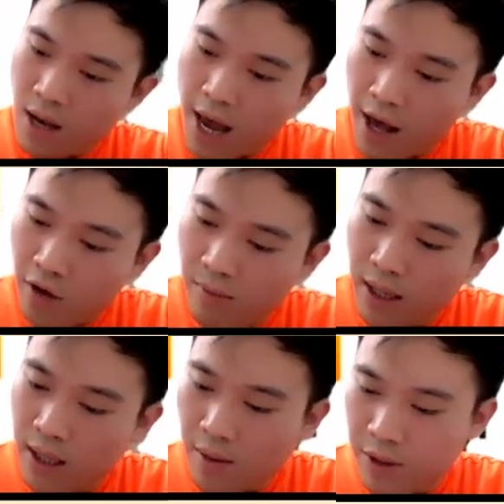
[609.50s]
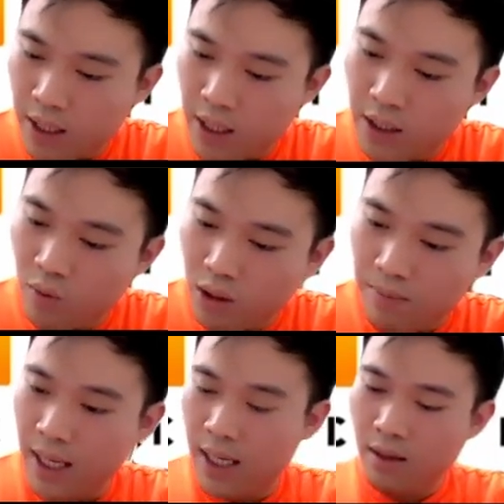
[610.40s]
And accumulated depreciation will
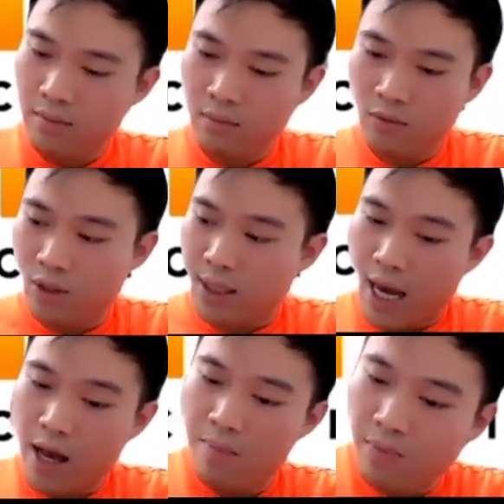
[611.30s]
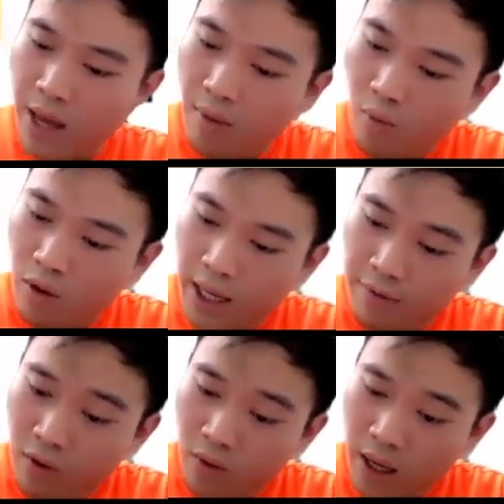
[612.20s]
be, you just add up, that will
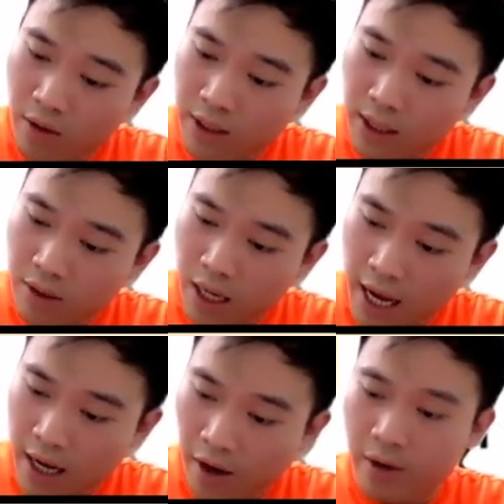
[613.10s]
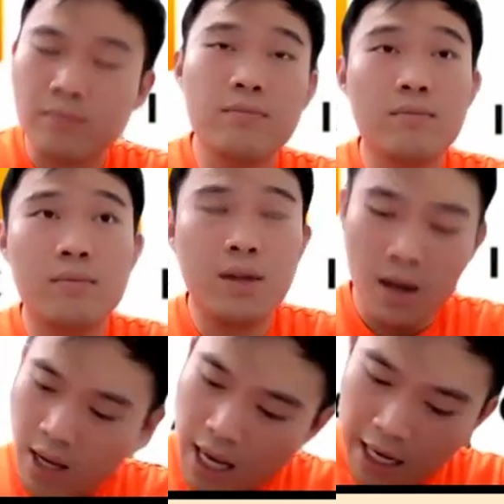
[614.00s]
give you a 3,800.
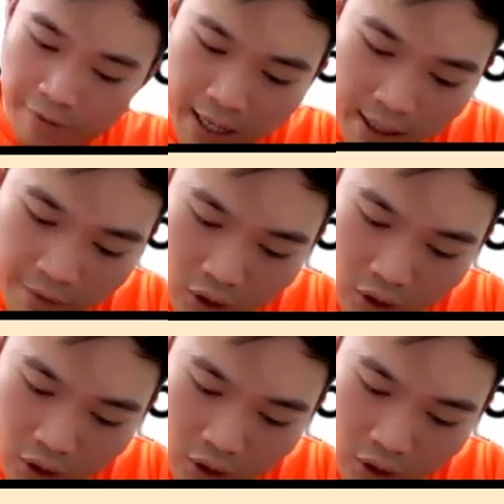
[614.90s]
And if let's say